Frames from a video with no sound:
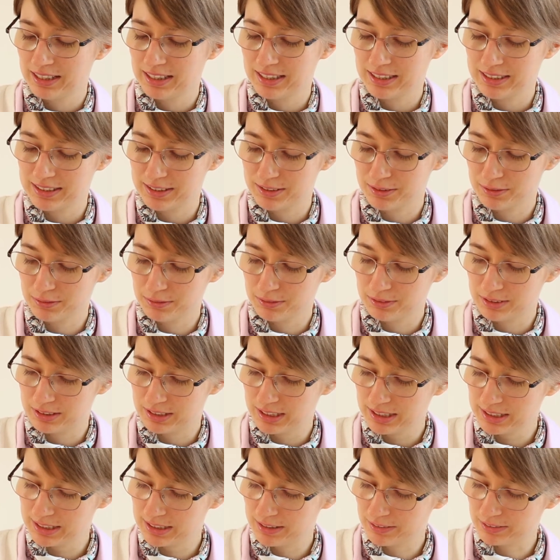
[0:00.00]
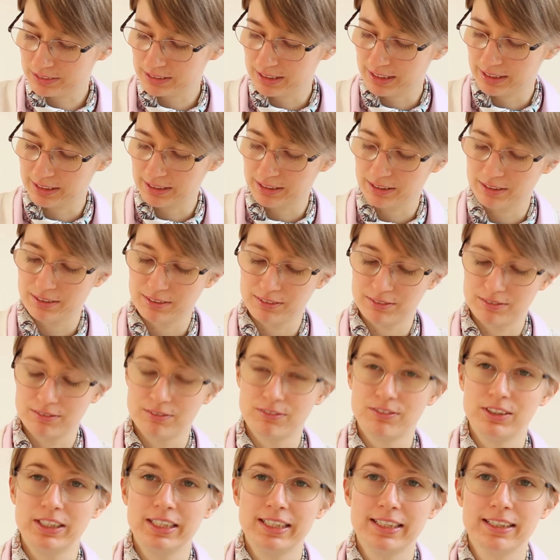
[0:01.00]
So this looks like a
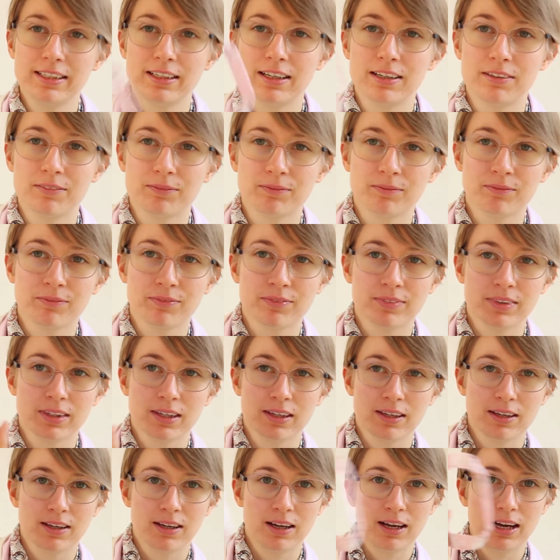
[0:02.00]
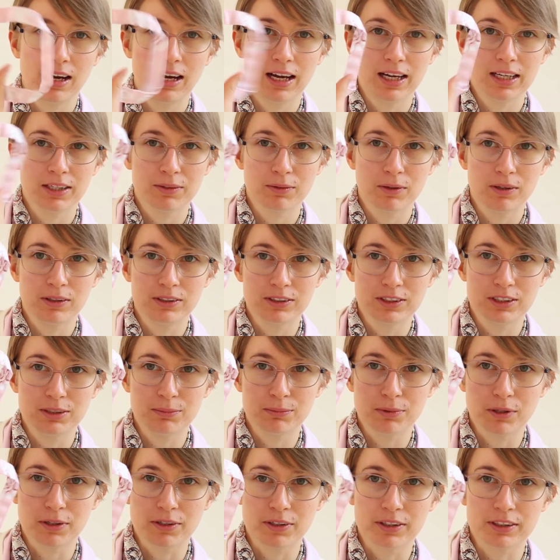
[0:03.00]
really high quality
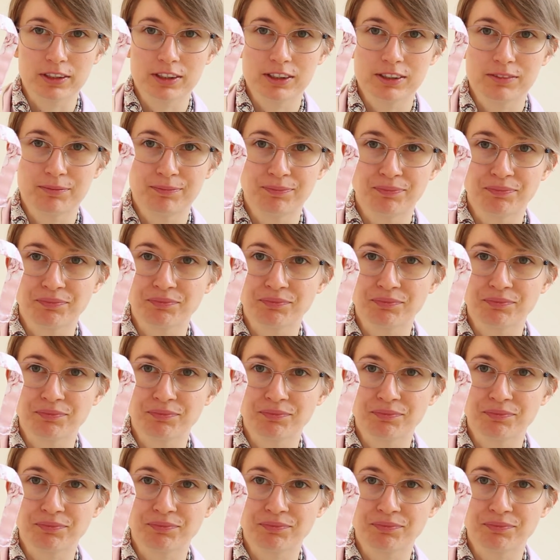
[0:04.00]
product.